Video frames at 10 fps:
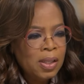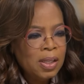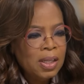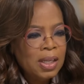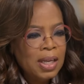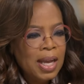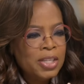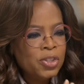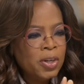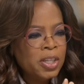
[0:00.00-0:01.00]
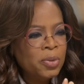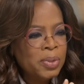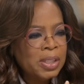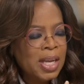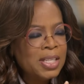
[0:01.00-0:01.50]
empathetic interviewing
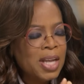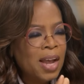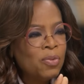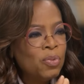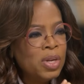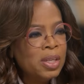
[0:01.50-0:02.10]
style and her